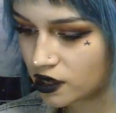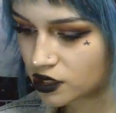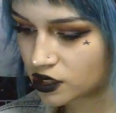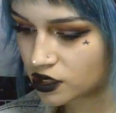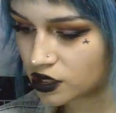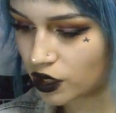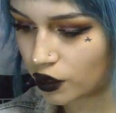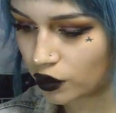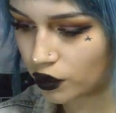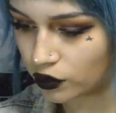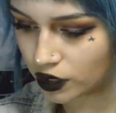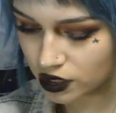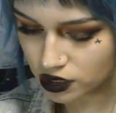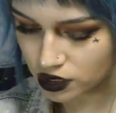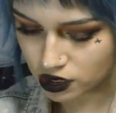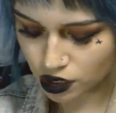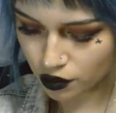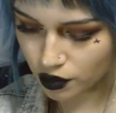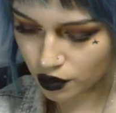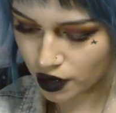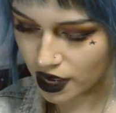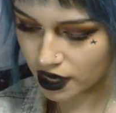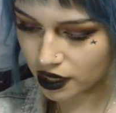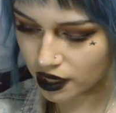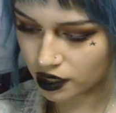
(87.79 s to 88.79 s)
So let's
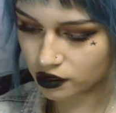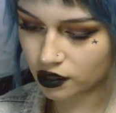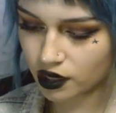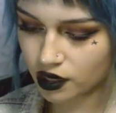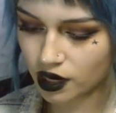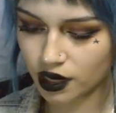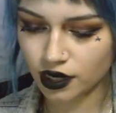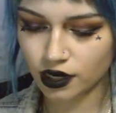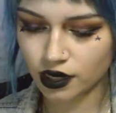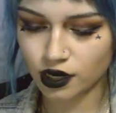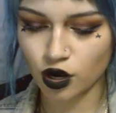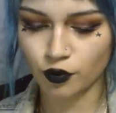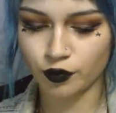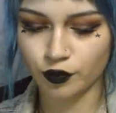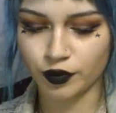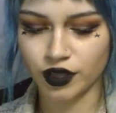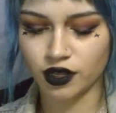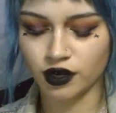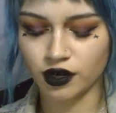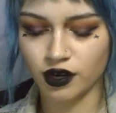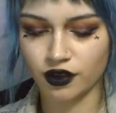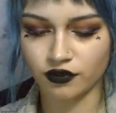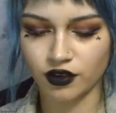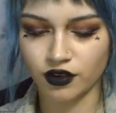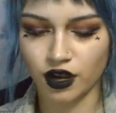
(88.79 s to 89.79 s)
go ahead and cut it
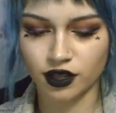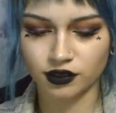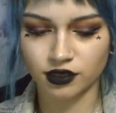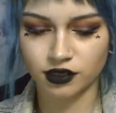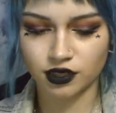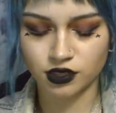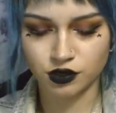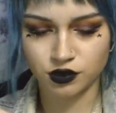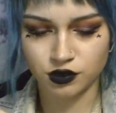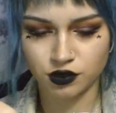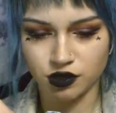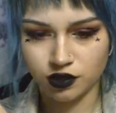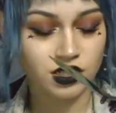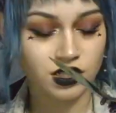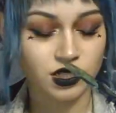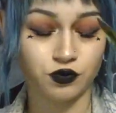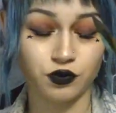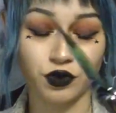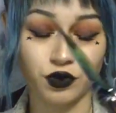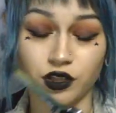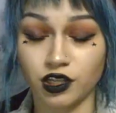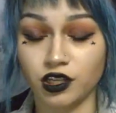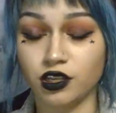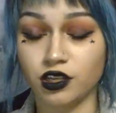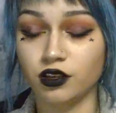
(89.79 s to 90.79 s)
open. I've got this, this
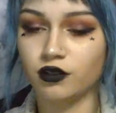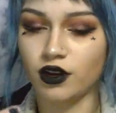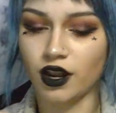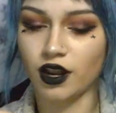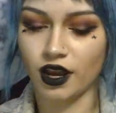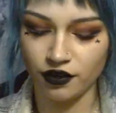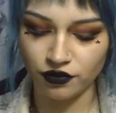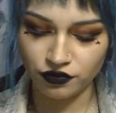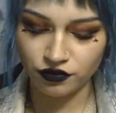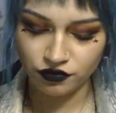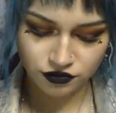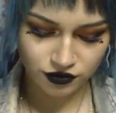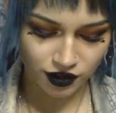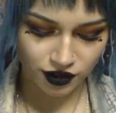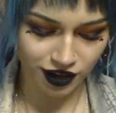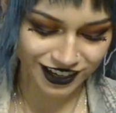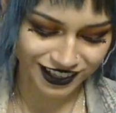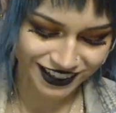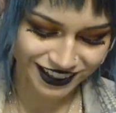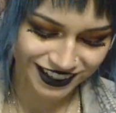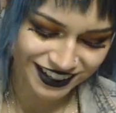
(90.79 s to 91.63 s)
really cute knife.